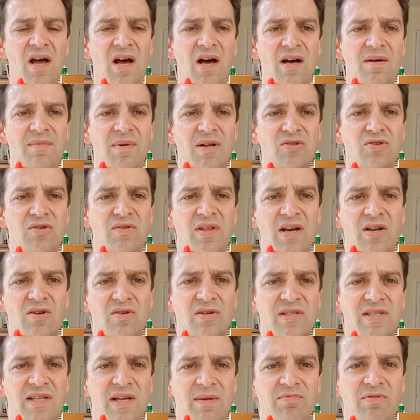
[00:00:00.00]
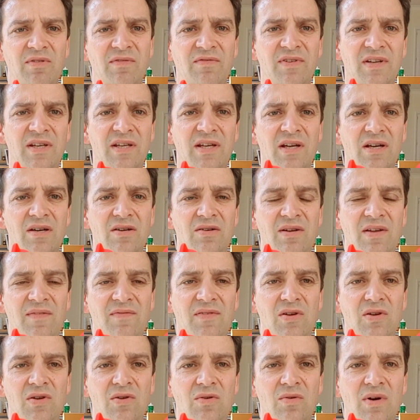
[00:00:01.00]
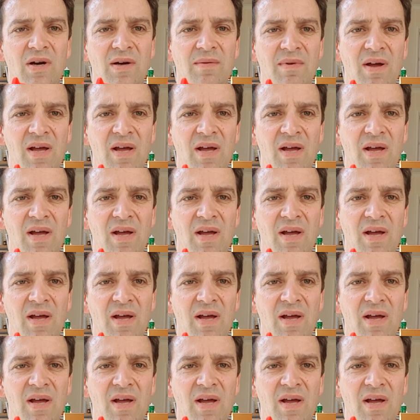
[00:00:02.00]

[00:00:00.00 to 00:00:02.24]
I'll do that on a separate video. If you